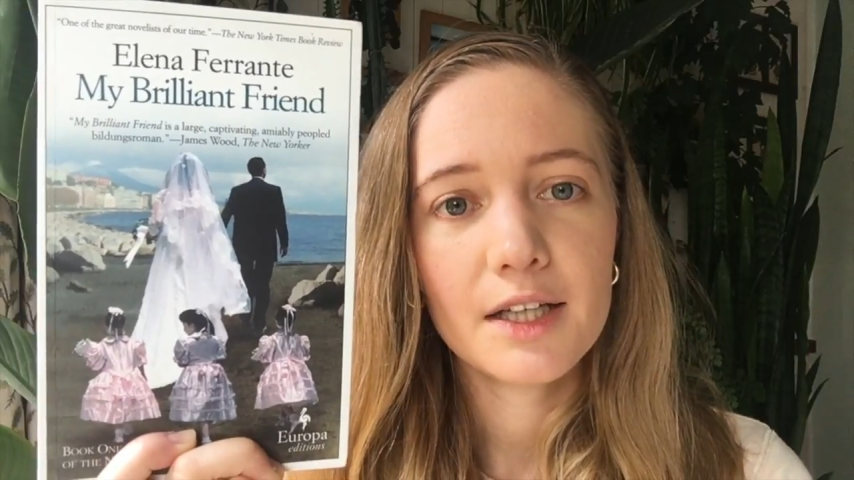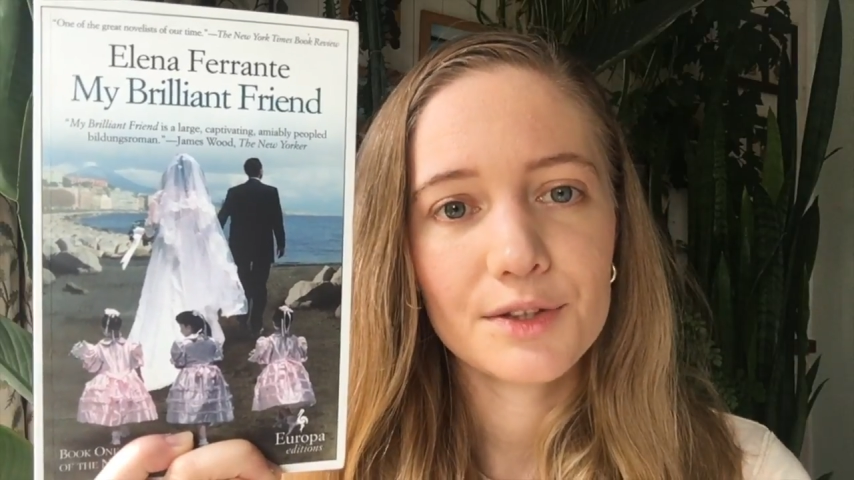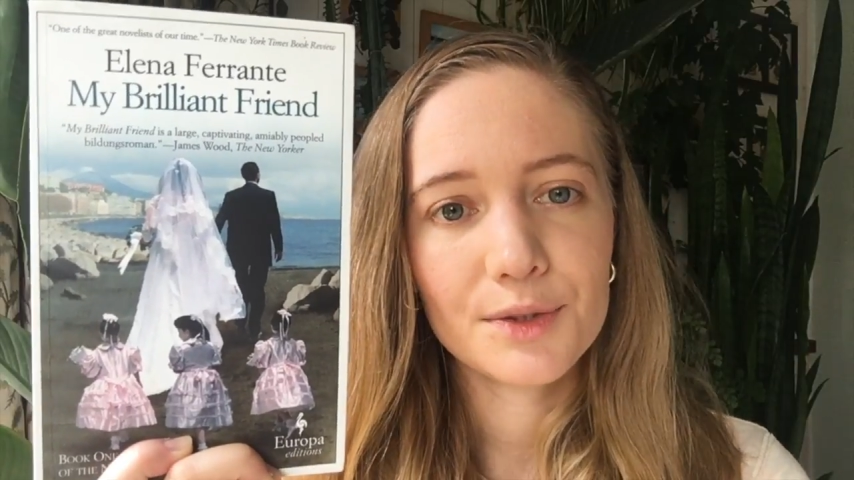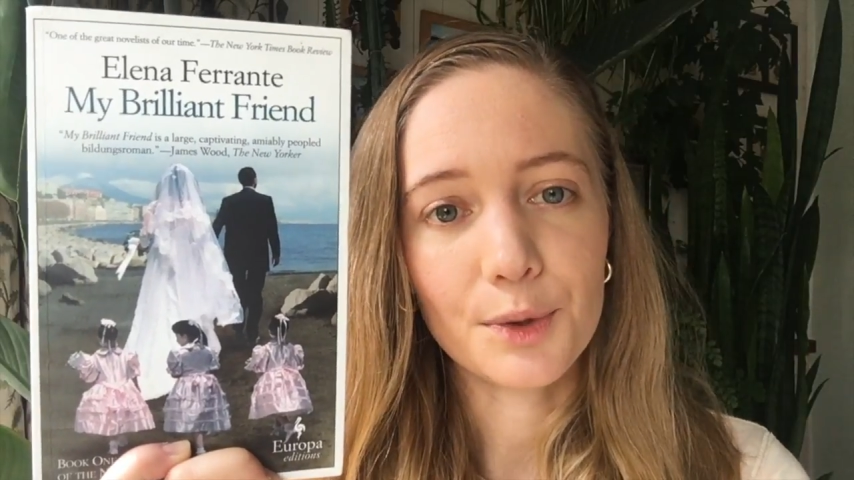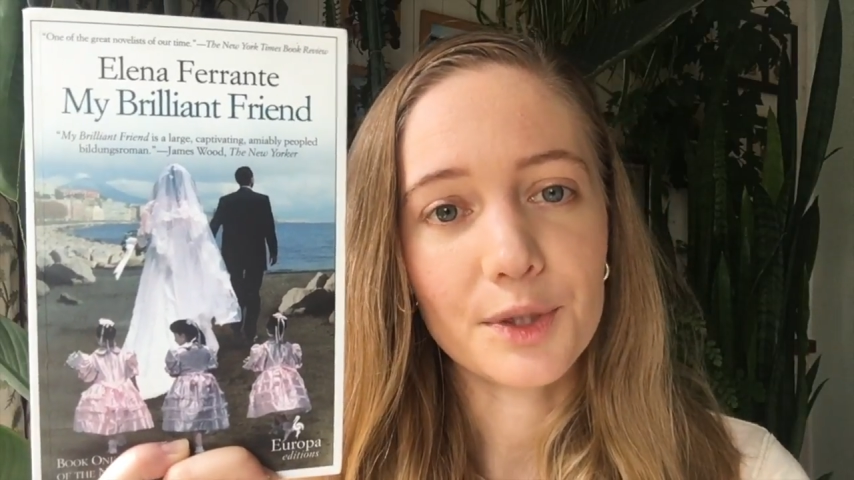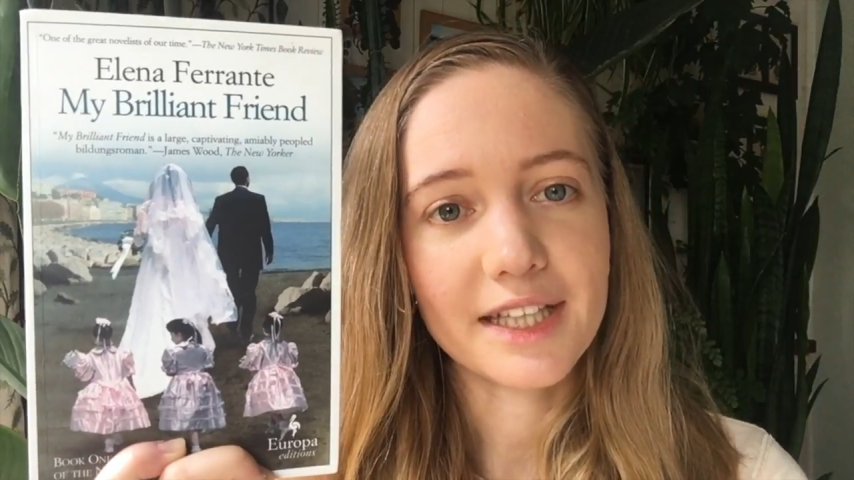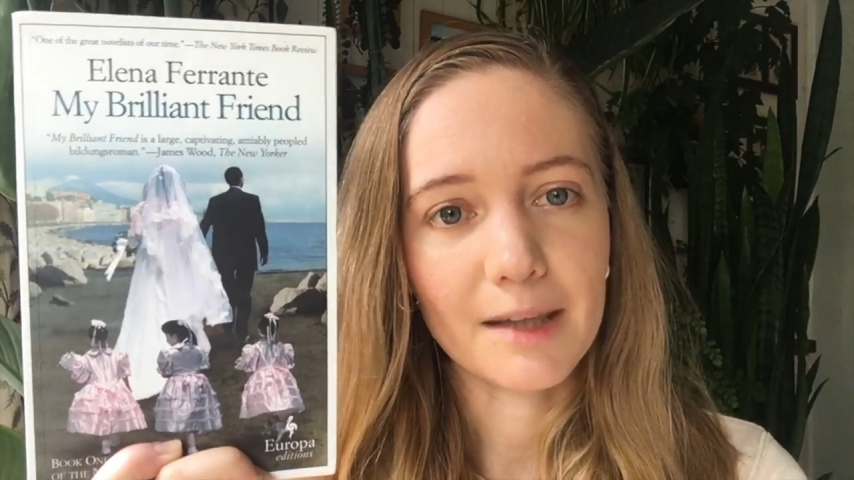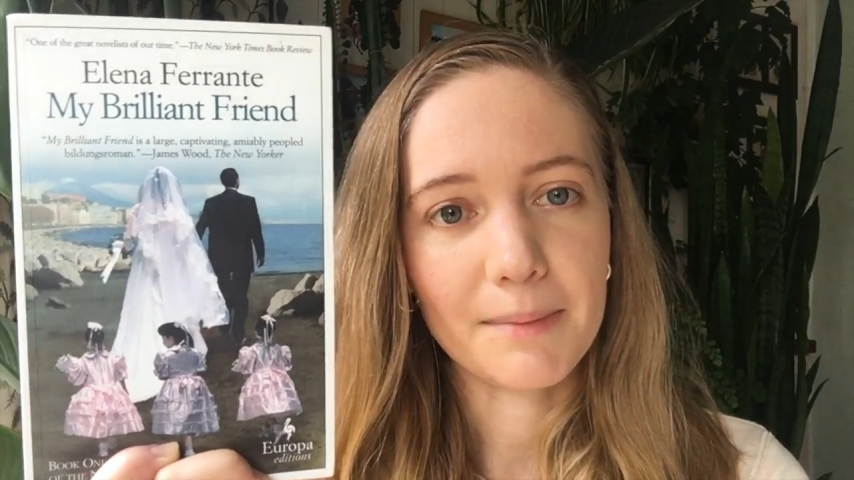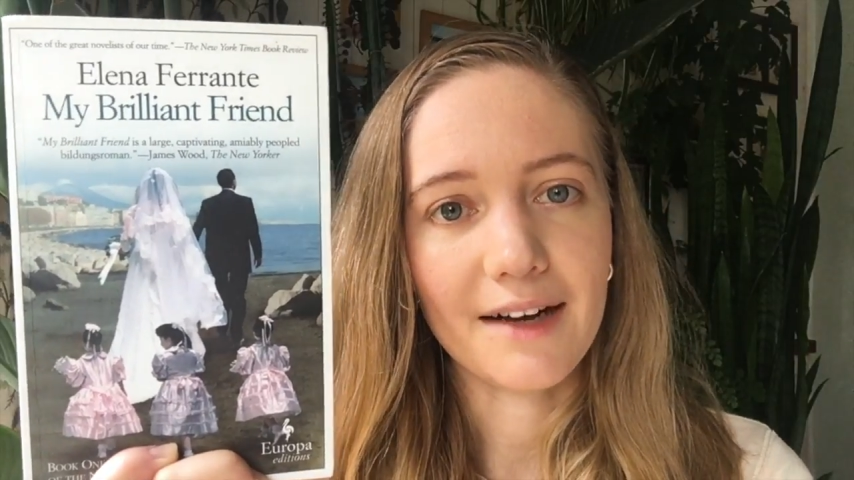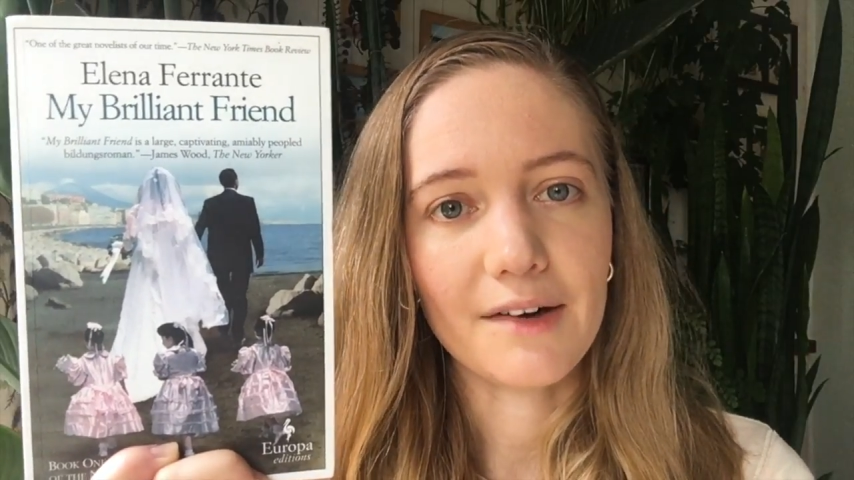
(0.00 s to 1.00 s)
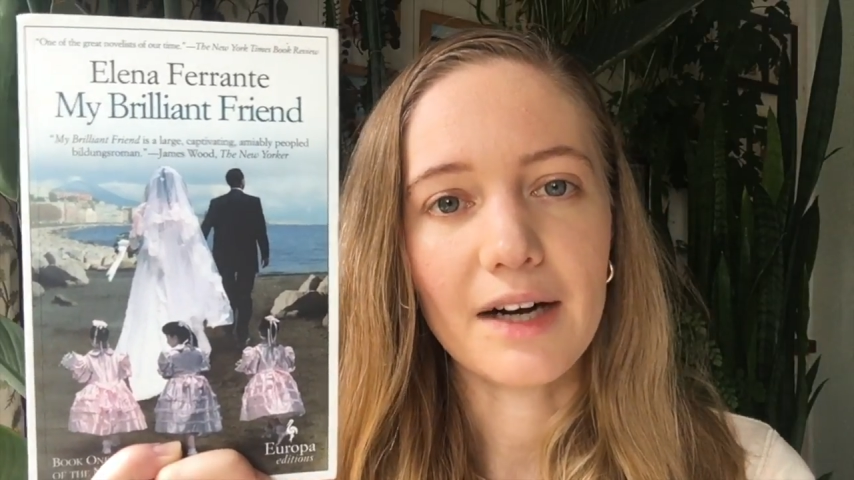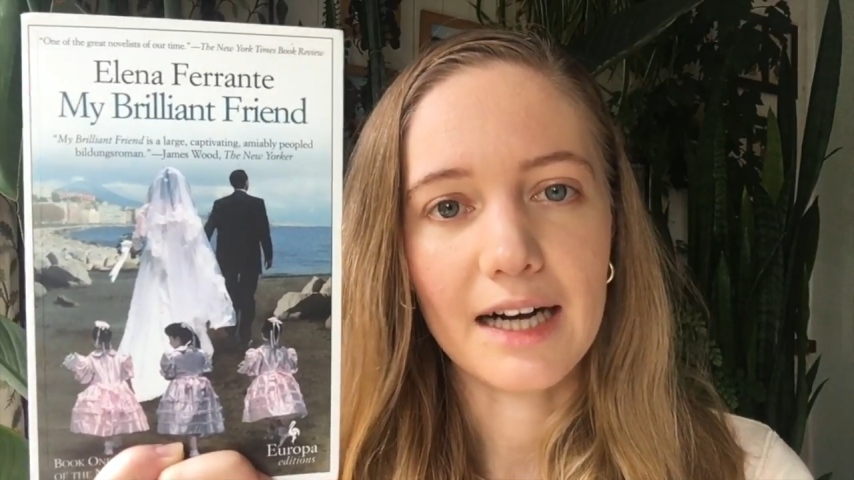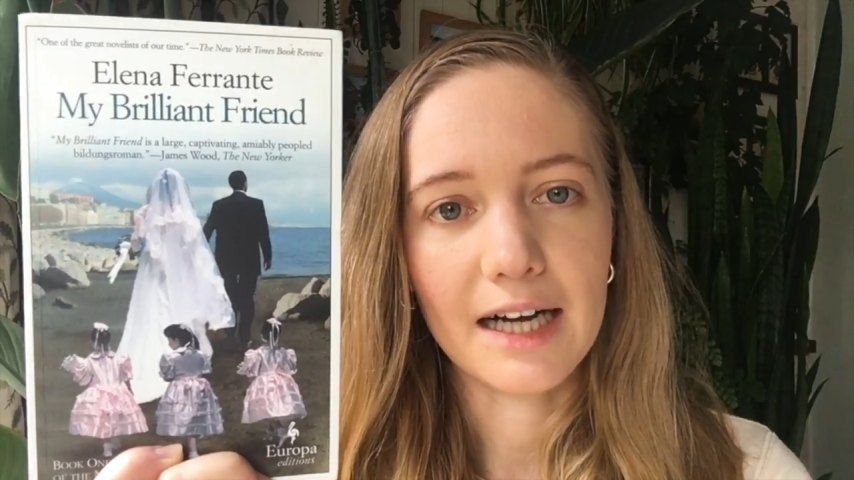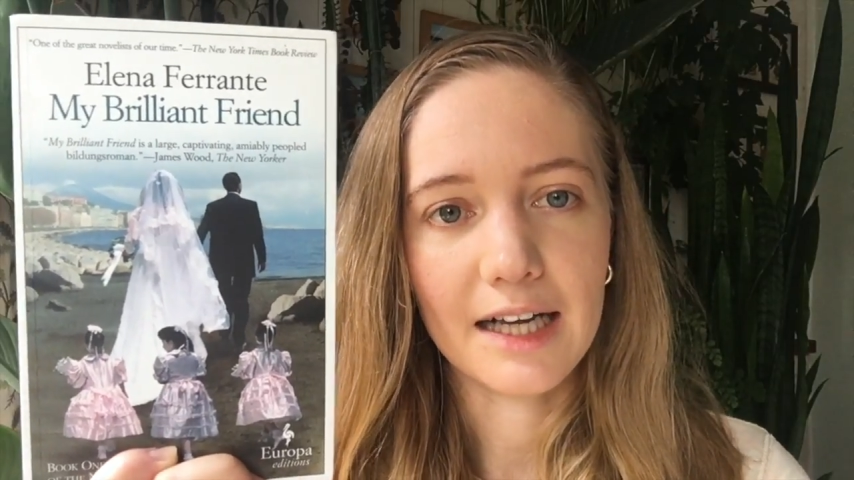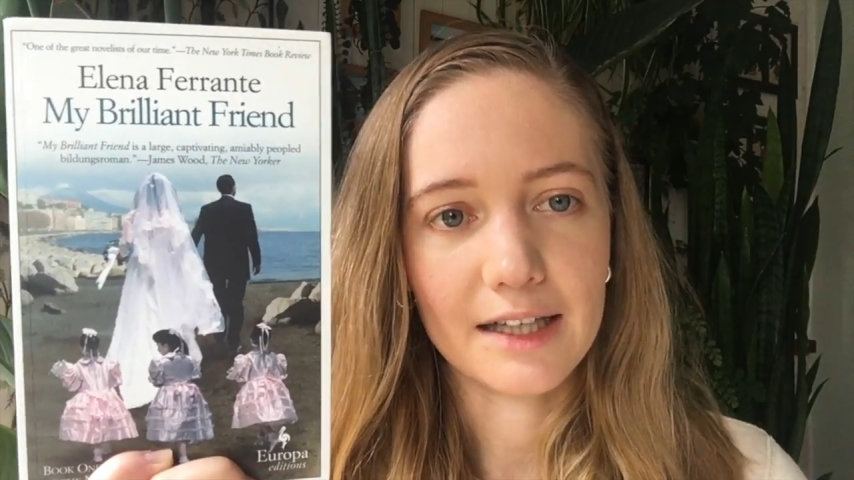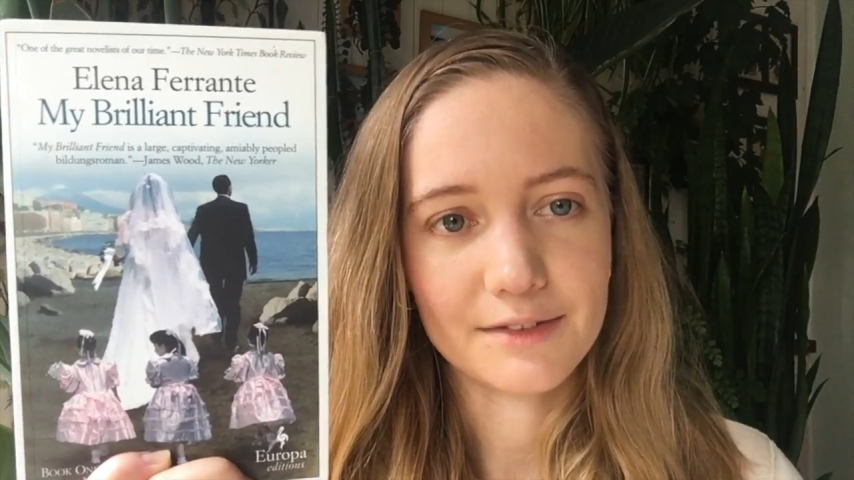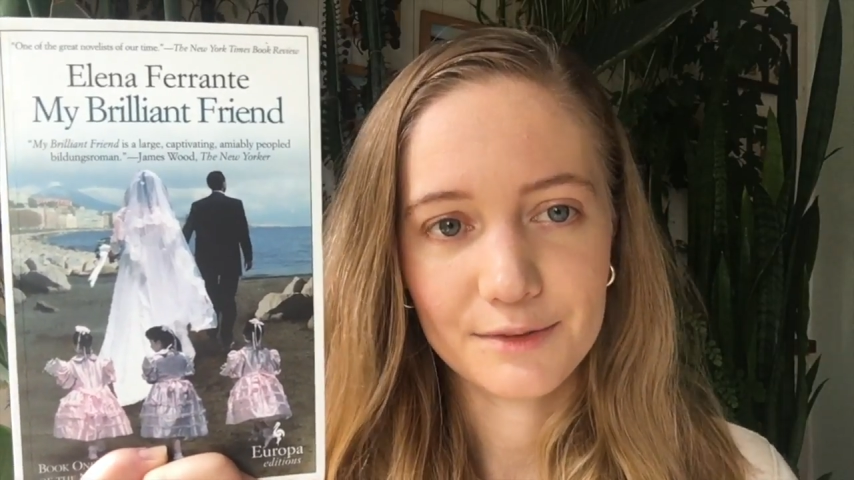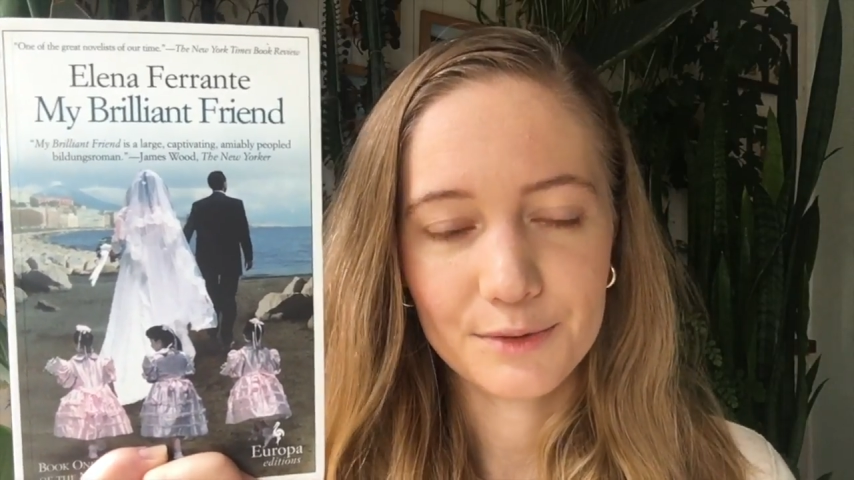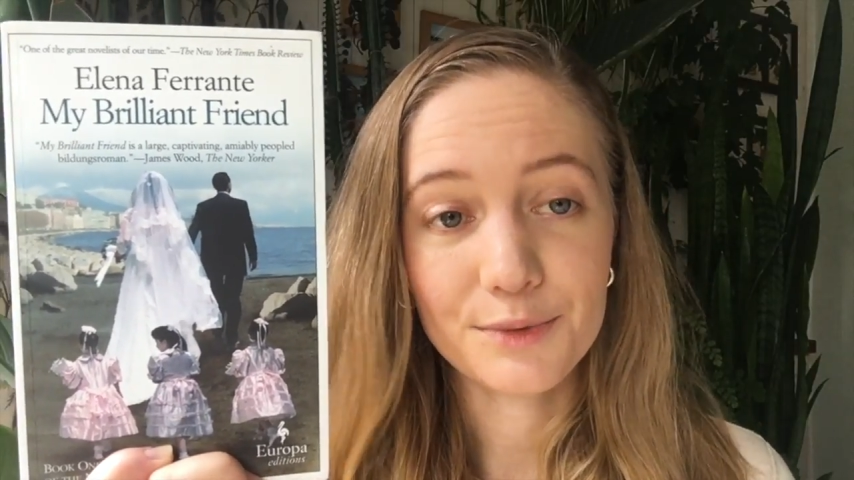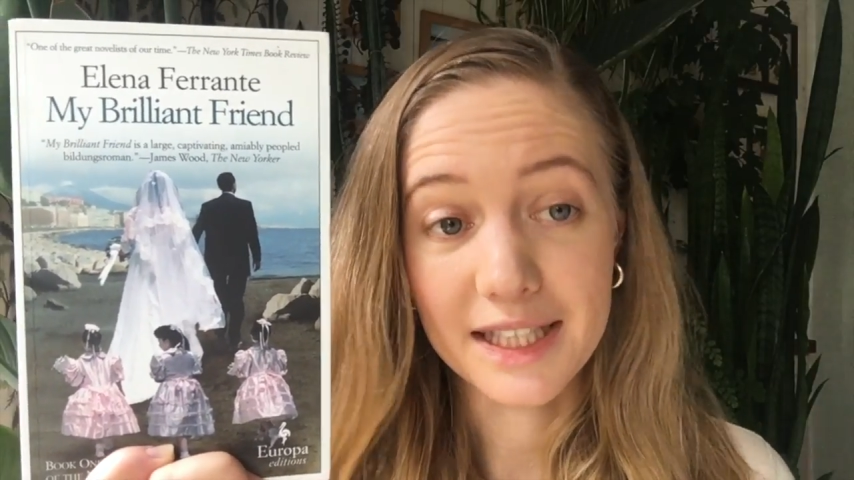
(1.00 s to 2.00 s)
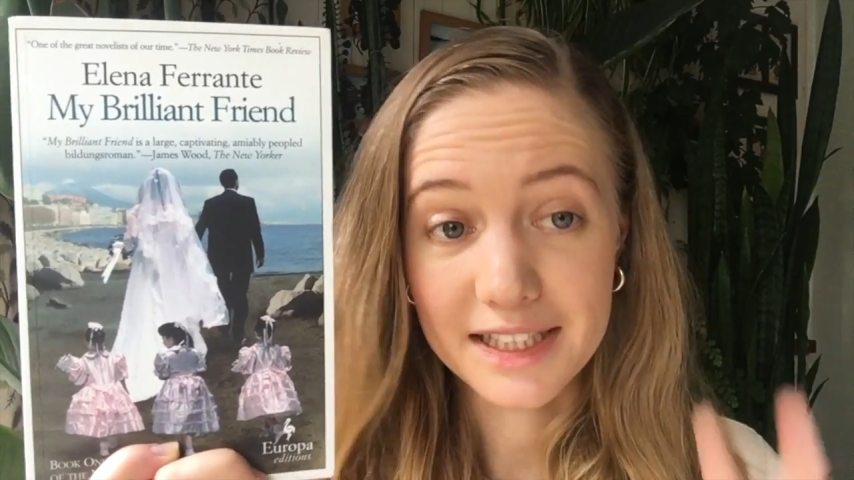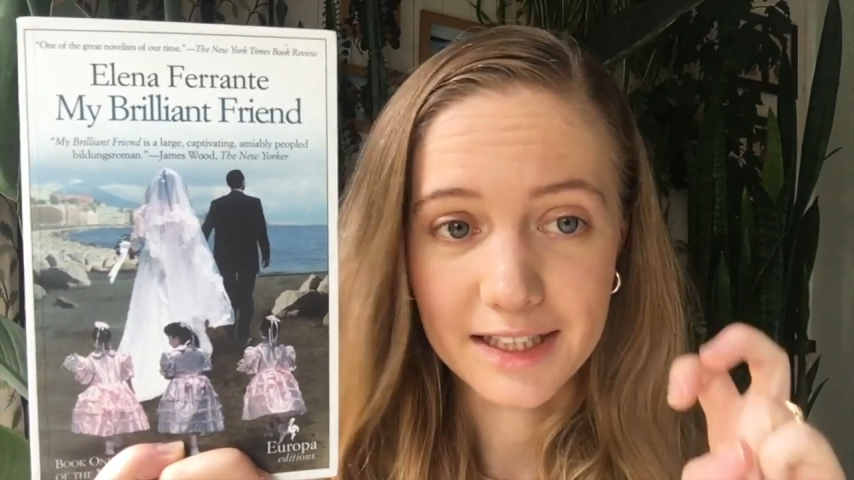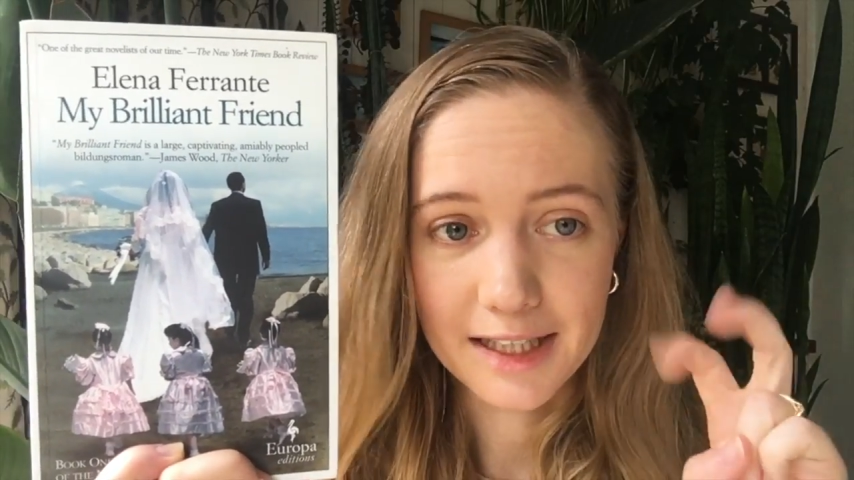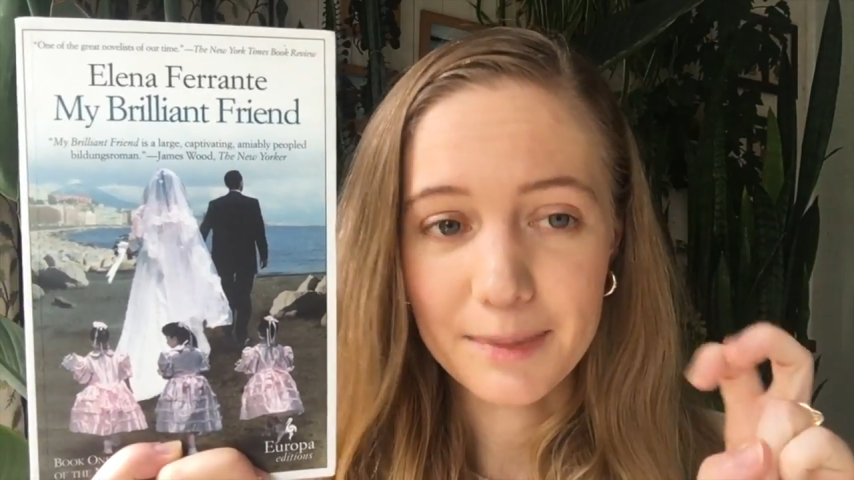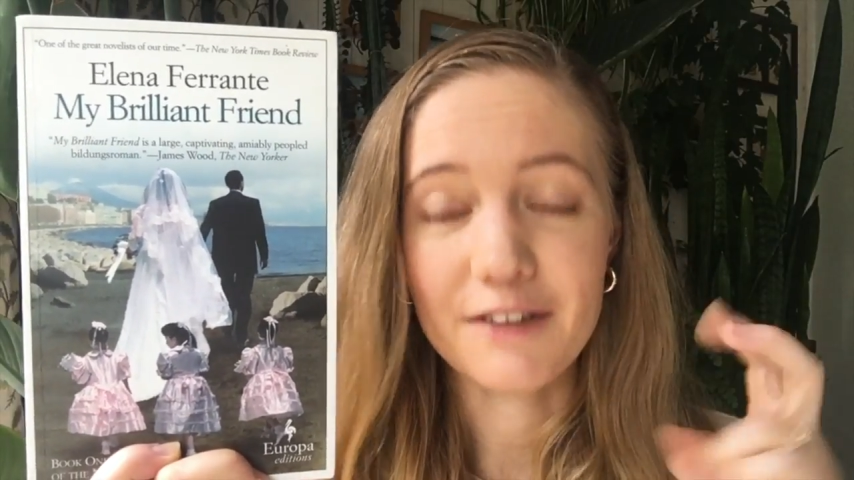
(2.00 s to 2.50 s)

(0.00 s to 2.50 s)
talking about her friendship.